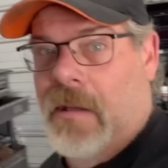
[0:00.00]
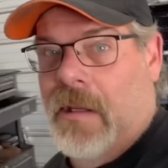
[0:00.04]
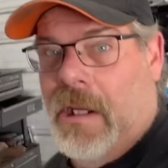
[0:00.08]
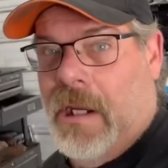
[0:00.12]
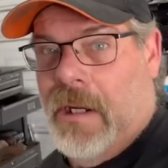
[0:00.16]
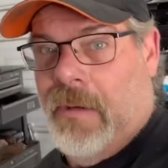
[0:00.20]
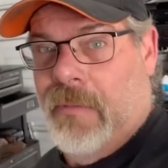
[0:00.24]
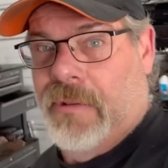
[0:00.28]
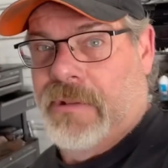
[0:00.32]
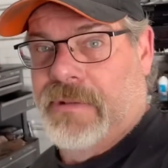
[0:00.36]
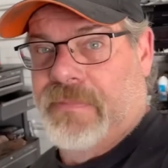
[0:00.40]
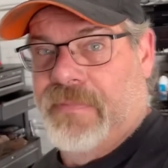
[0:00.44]

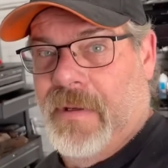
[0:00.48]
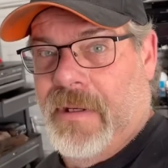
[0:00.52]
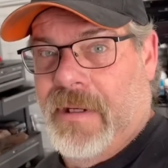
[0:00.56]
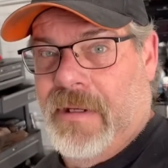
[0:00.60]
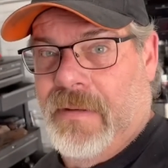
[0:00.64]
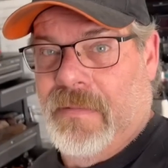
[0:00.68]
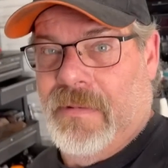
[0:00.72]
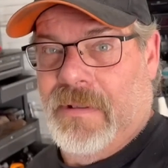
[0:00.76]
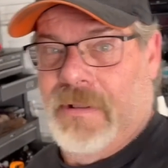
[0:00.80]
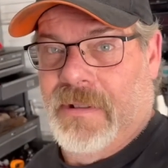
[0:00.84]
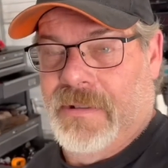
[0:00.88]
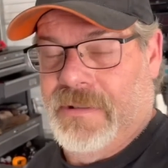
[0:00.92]
And what's funny
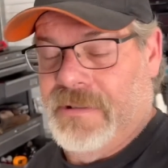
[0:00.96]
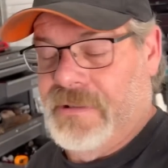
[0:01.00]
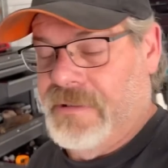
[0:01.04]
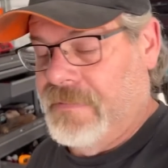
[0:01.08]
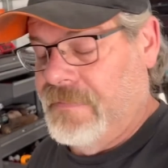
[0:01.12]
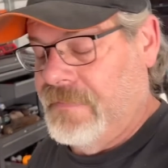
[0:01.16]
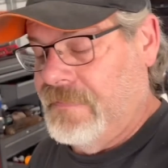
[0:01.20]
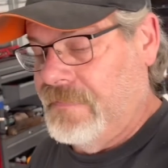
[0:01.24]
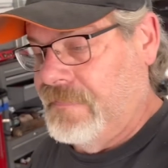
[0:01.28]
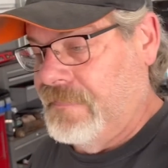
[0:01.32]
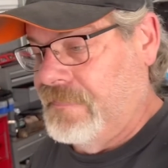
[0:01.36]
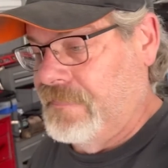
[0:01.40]
was,
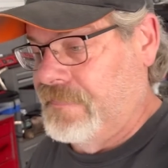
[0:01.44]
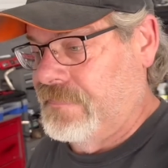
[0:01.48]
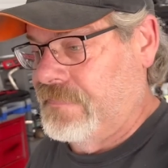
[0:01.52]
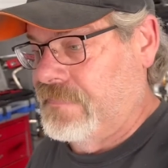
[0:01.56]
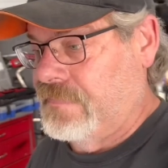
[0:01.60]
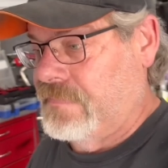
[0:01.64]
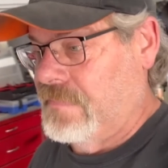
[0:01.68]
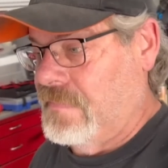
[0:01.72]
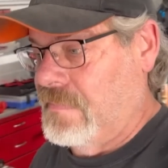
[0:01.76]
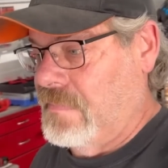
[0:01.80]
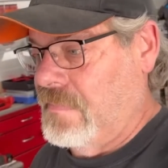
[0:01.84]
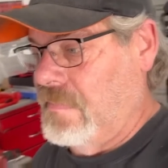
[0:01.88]

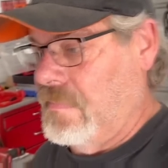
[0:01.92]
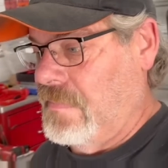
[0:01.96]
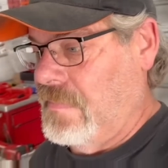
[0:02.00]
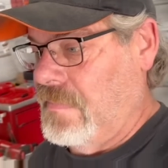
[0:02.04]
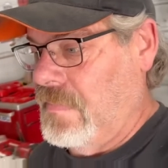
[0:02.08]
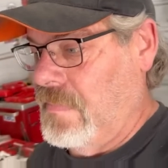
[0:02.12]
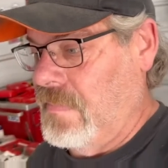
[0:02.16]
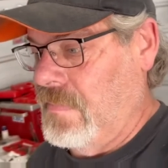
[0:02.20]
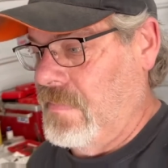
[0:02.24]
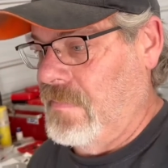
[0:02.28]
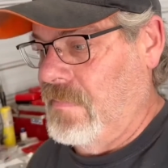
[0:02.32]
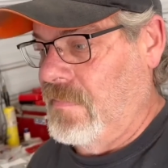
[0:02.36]

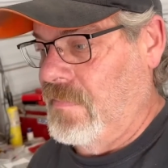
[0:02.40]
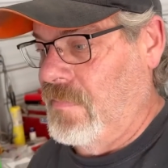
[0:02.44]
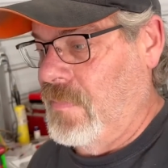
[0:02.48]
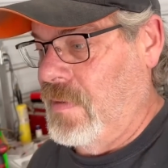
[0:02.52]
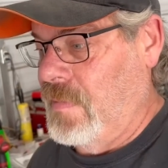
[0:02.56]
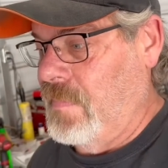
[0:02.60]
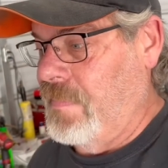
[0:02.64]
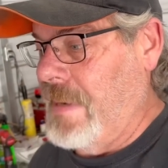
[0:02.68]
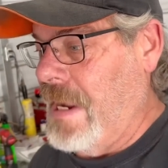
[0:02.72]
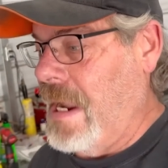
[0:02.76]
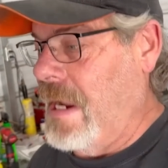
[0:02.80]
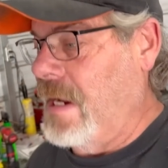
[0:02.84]

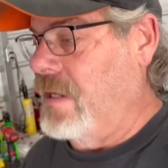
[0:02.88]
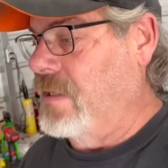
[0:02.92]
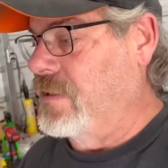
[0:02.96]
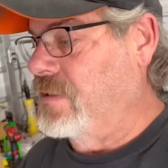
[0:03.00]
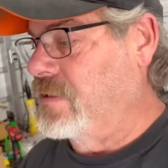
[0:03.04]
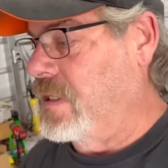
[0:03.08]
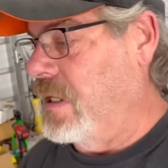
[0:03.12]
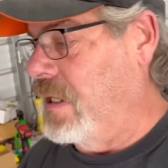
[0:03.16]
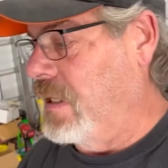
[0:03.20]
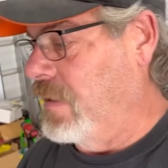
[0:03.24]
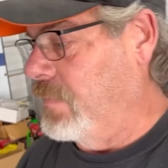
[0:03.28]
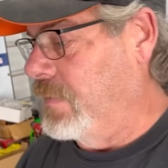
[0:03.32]
one package came